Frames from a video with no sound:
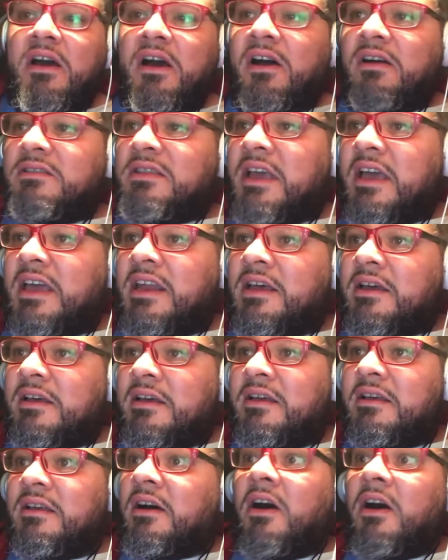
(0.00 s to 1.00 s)
all
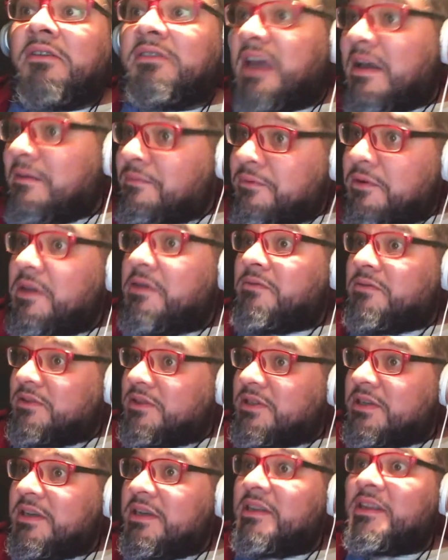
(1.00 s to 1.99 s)
that
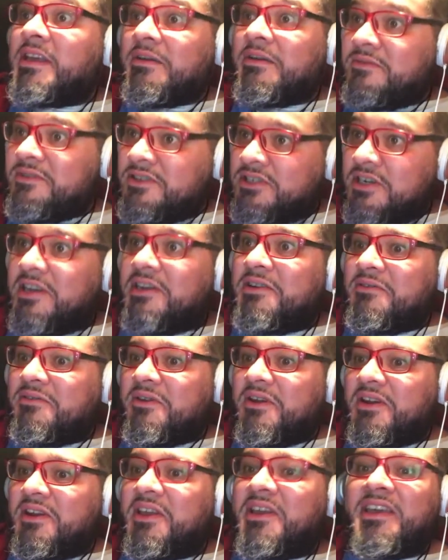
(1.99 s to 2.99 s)
frequency that we're
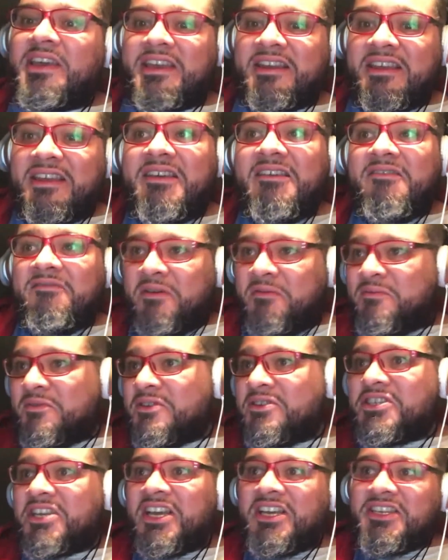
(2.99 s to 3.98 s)
generating, and when
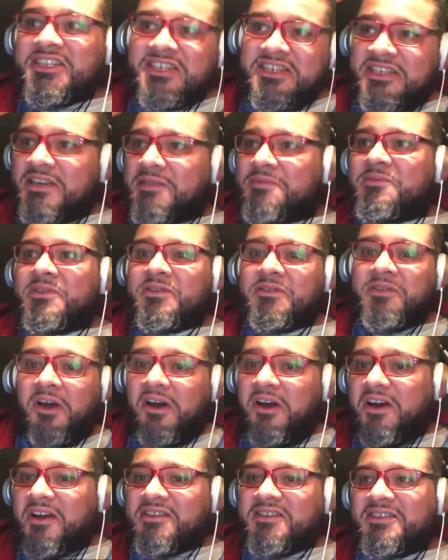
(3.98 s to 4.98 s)
we're changing different
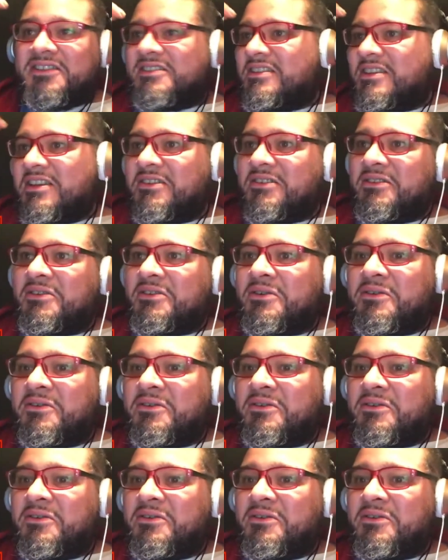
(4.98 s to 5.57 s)
thoughts,